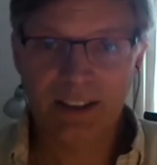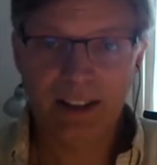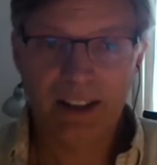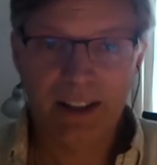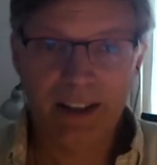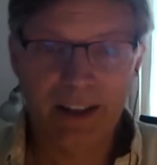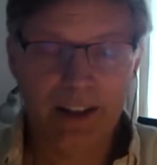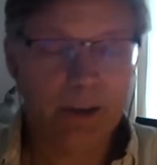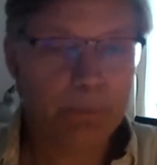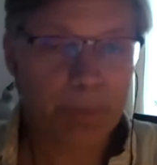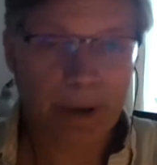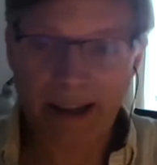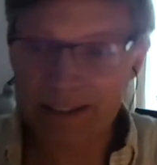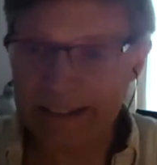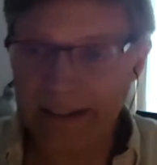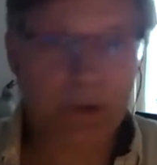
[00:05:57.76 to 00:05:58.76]
It
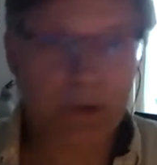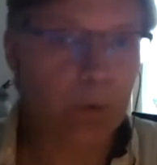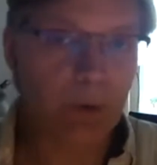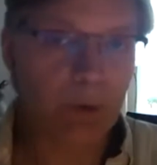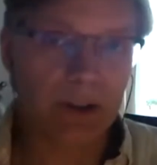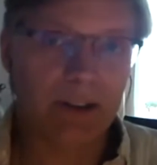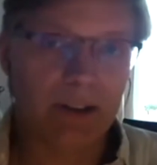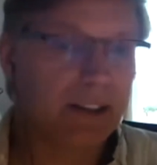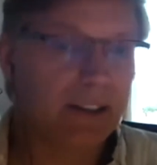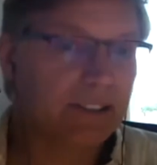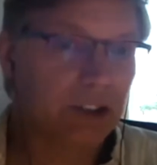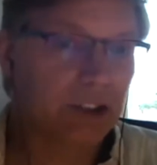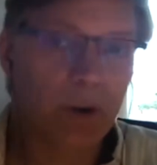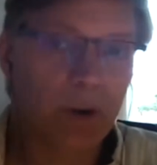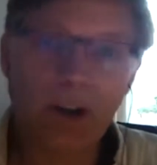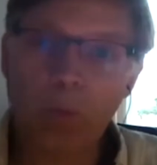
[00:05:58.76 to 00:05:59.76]
impacts everyone, and it's
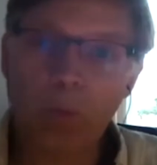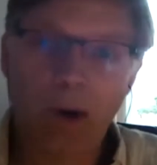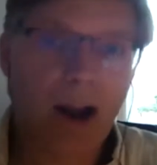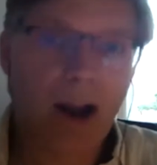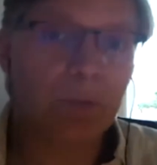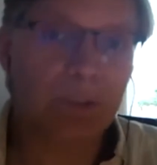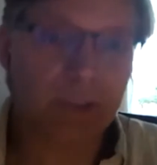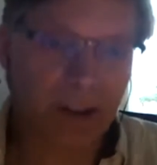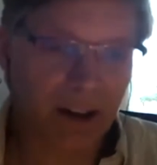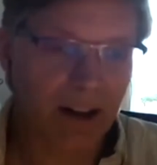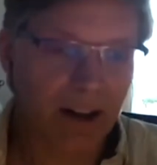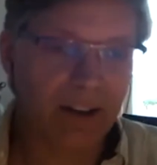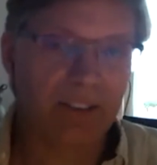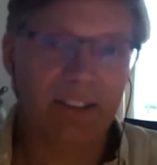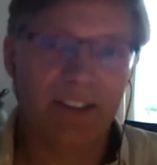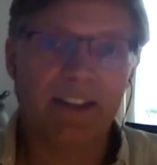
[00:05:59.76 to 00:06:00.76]
going around
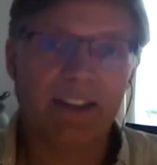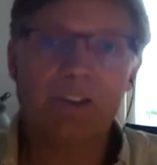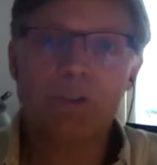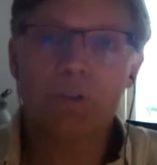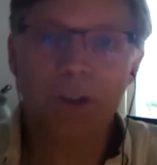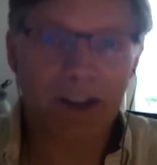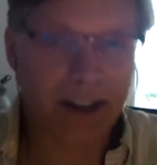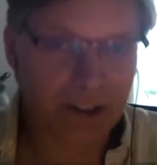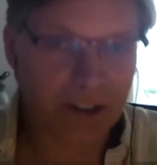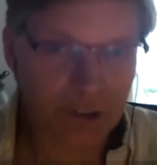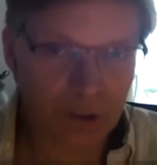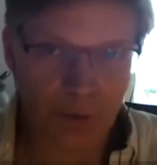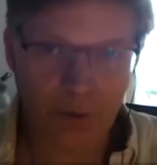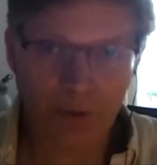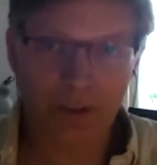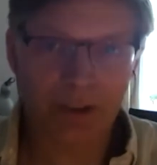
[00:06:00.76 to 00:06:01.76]
on the intranet
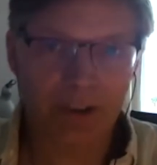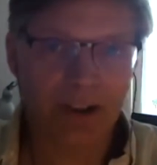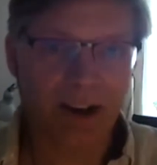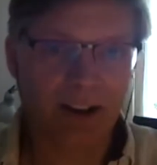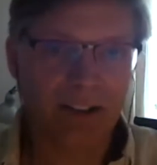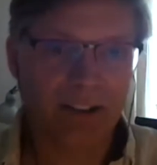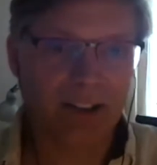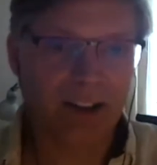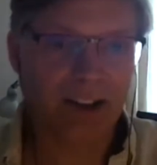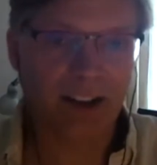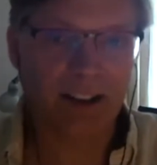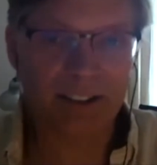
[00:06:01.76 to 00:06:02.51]
or on